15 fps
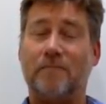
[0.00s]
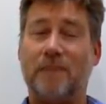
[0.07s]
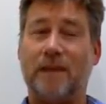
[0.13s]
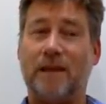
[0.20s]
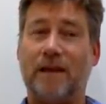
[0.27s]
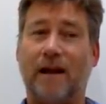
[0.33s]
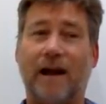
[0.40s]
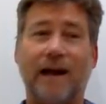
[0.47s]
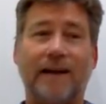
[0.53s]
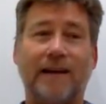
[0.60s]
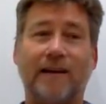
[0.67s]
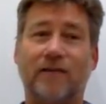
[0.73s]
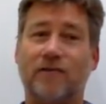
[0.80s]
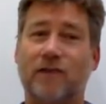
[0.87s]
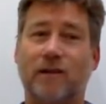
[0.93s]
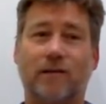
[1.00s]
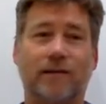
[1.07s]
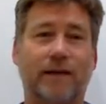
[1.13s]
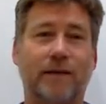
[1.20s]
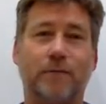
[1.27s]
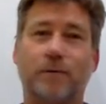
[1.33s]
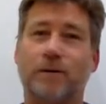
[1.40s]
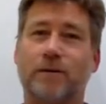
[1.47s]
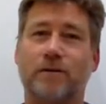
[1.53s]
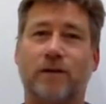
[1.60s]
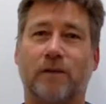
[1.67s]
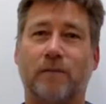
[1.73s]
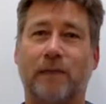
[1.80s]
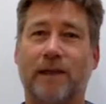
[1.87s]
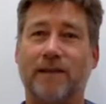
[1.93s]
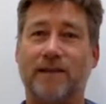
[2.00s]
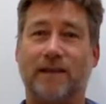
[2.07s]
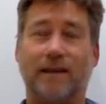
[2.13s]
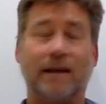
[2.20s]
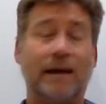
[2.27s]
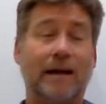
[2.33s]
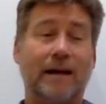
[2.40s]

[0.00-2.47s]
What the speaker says: The hiking trail networks are amazing.